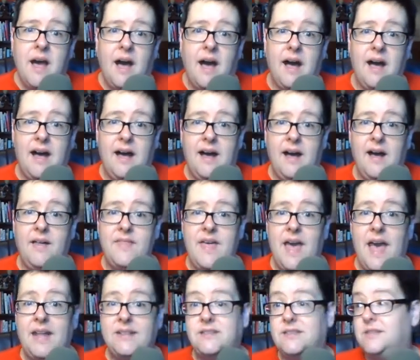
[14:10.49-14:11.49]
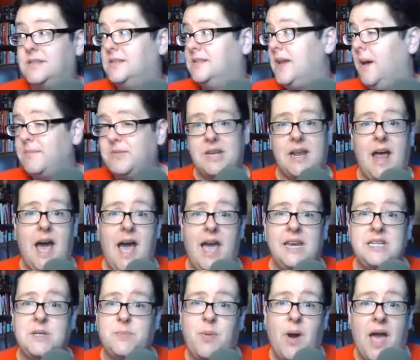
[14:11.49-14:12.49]
that
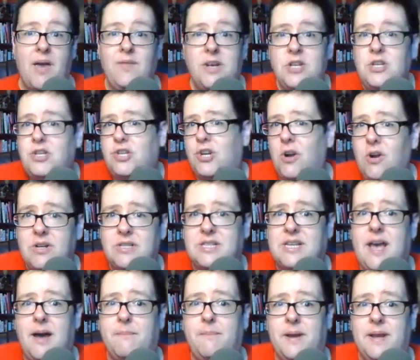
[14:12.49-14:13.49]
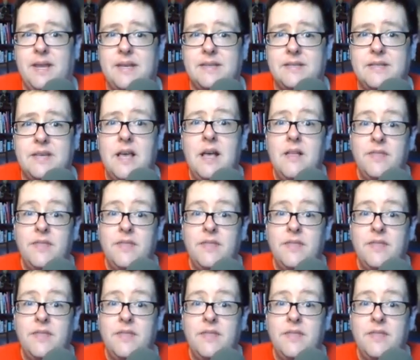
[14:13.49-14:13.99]
subsidized private insurance companies,